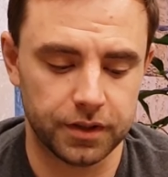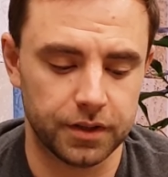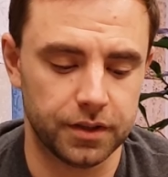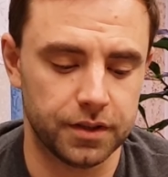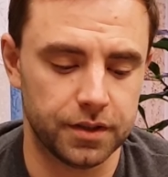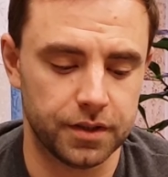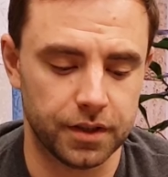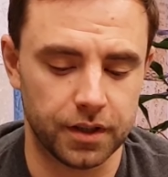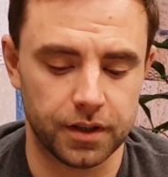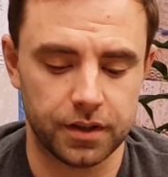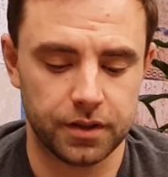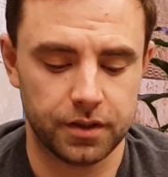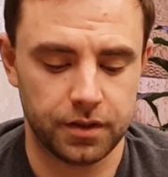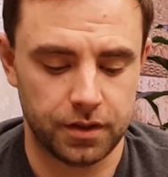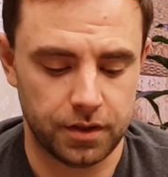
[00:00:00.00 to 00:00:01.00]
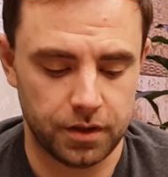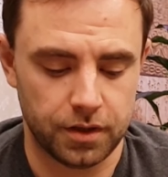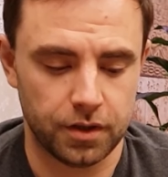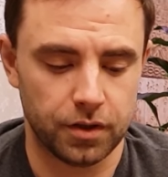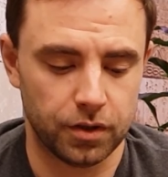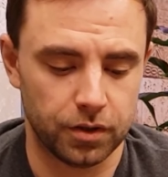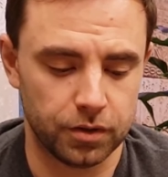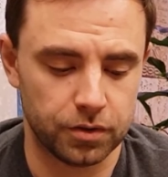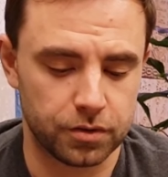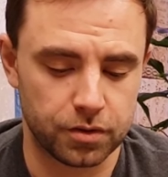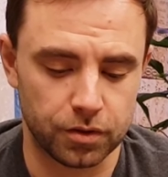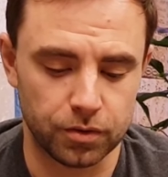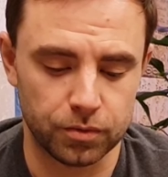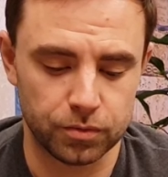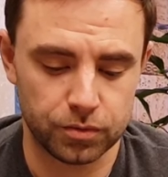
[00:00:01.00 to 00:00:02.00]
and
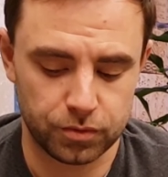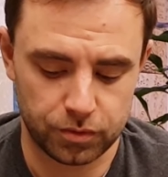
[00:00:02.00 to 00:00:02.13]
also